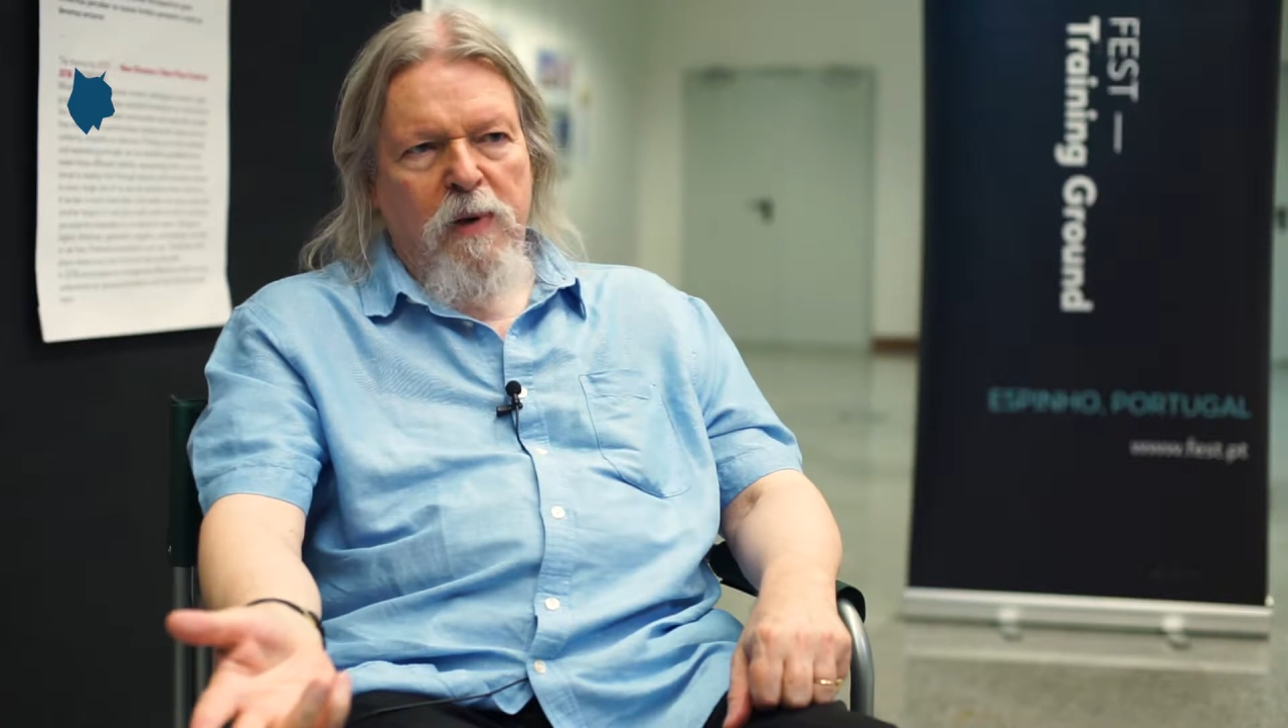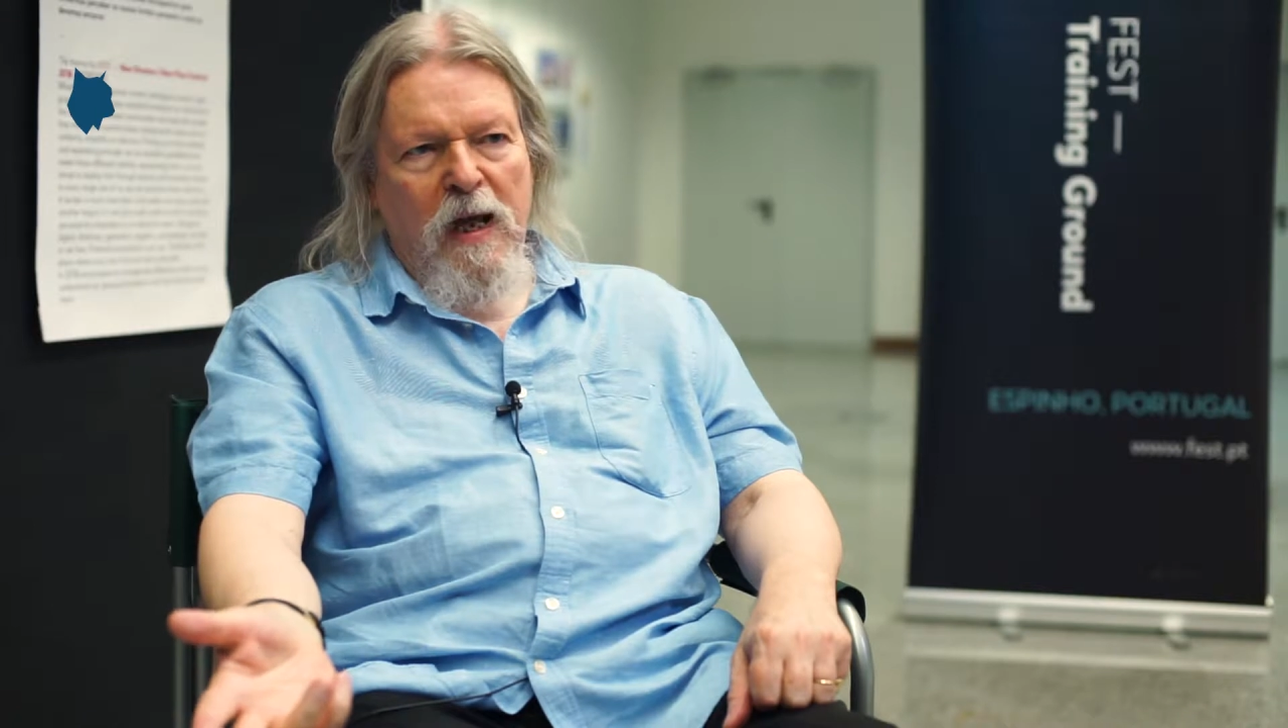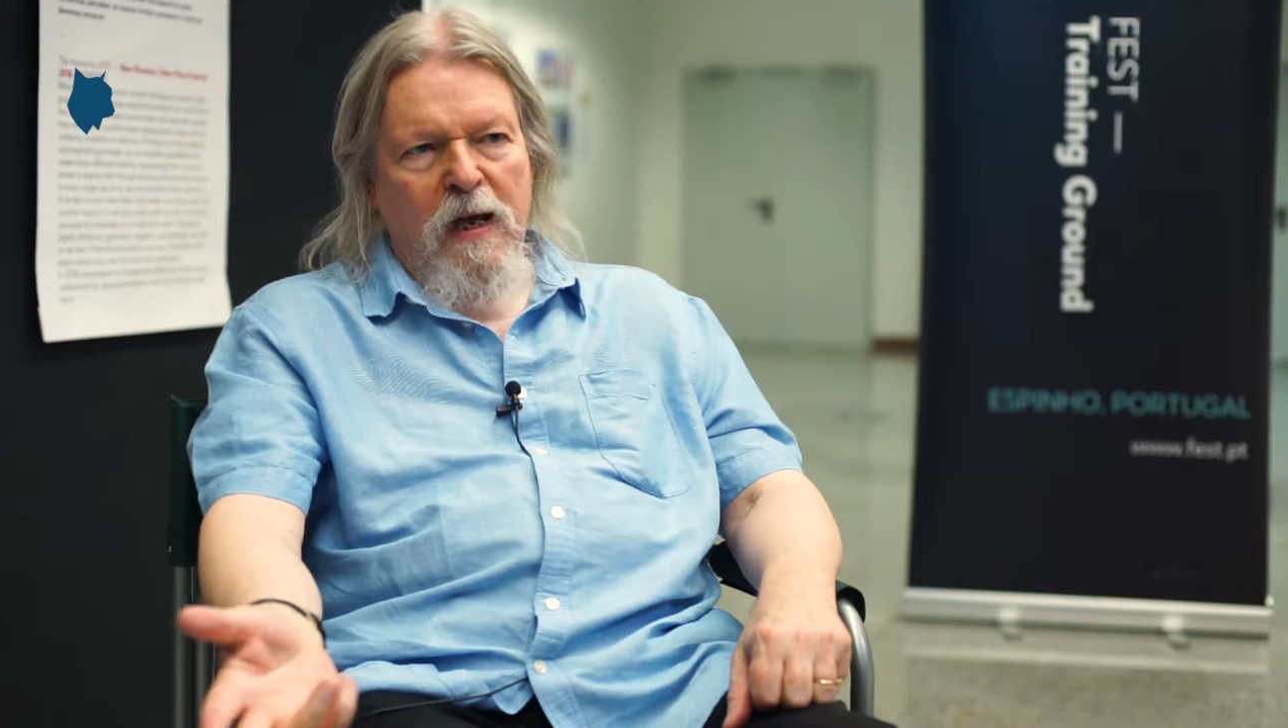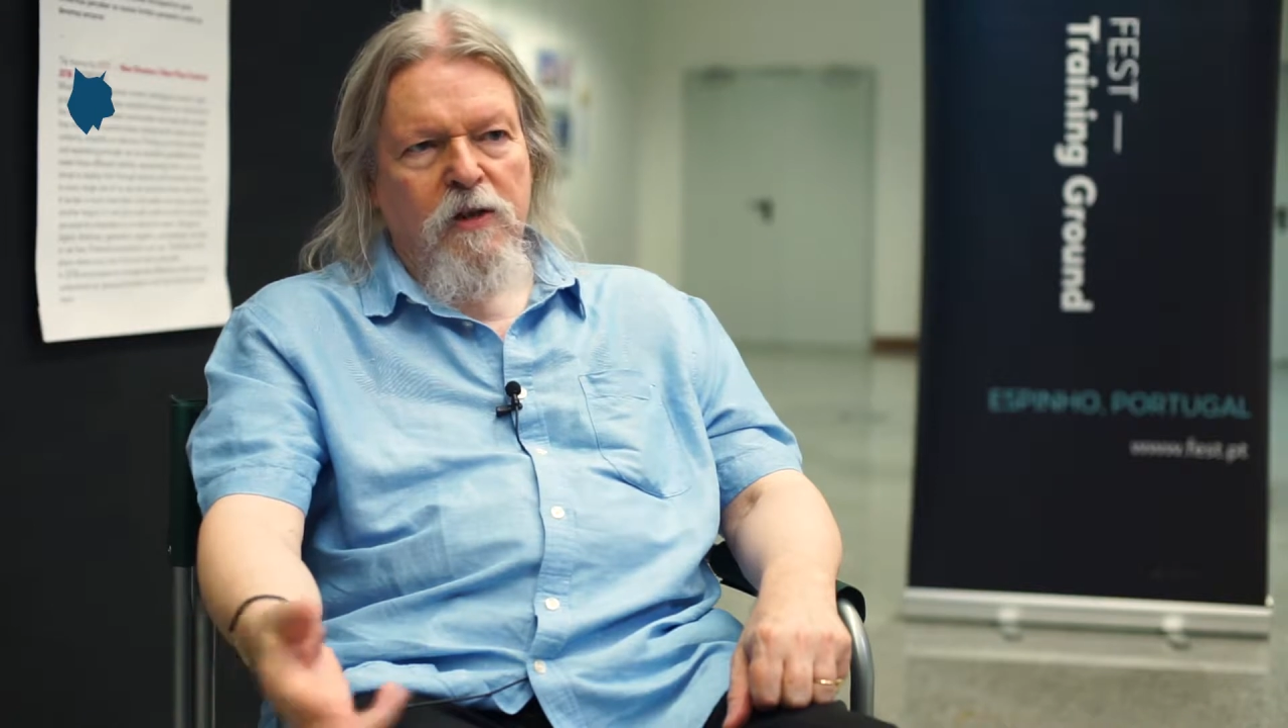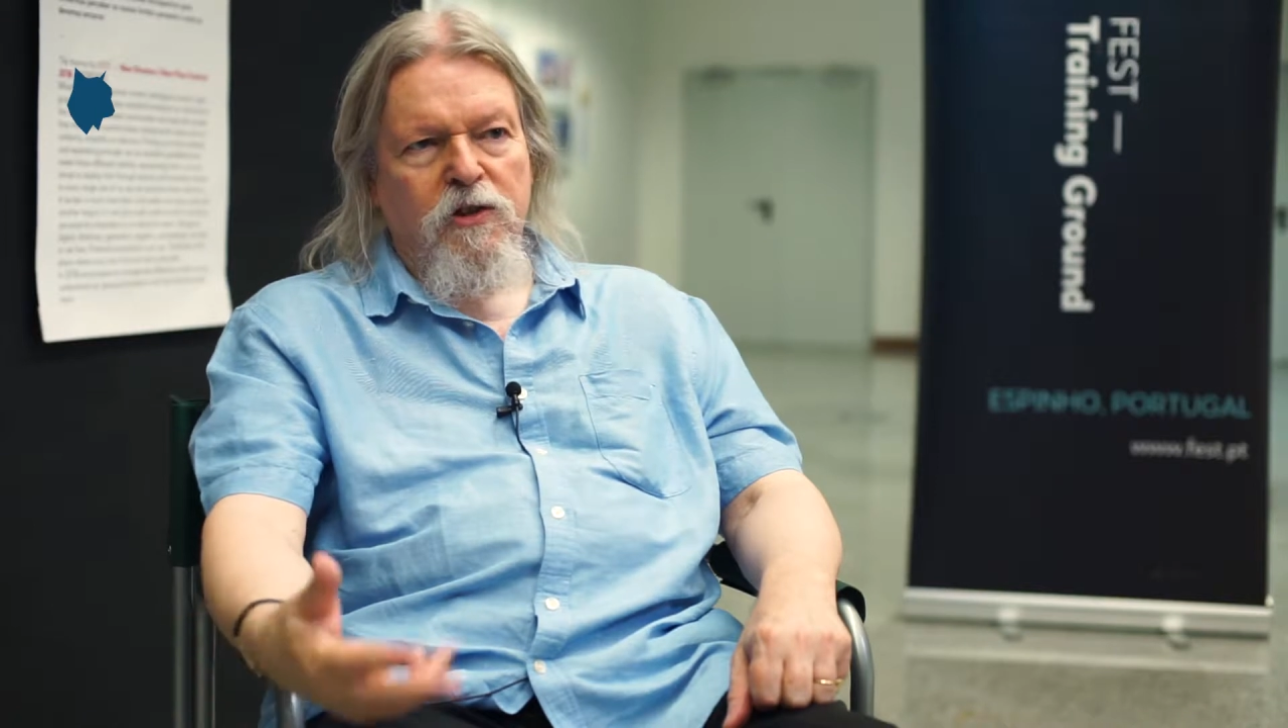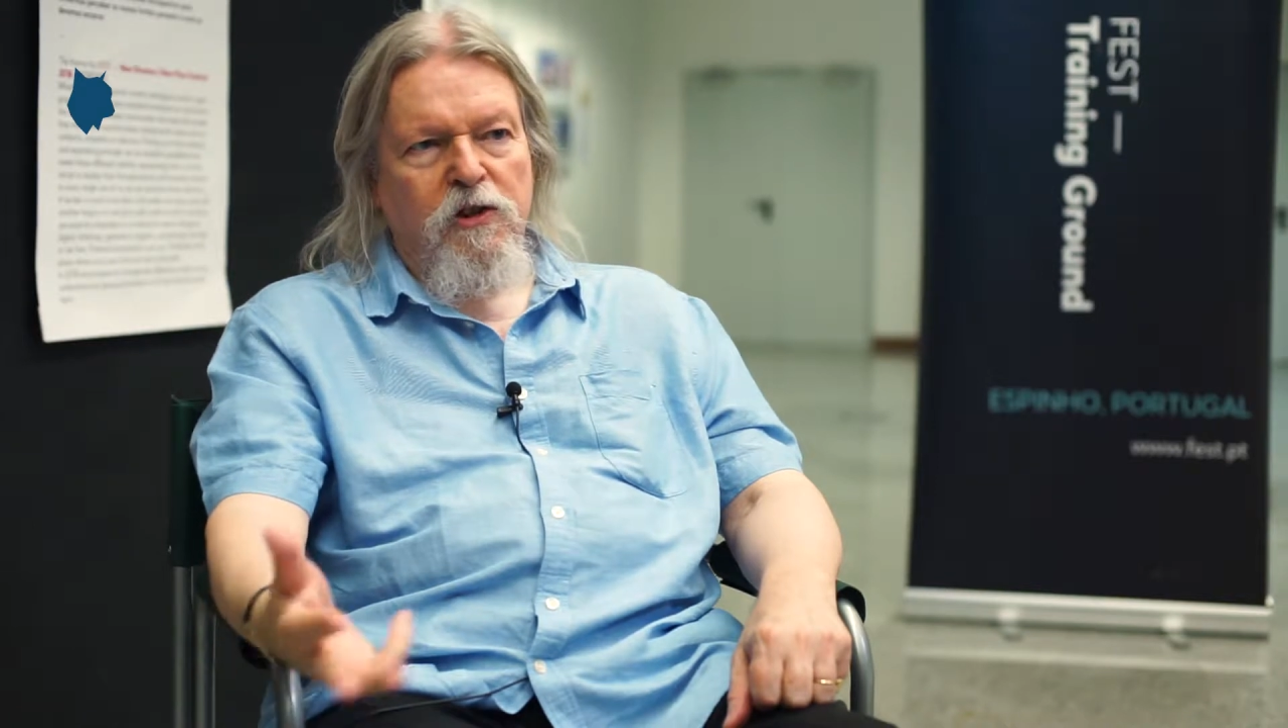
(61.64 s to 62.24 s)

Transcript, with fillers: plays and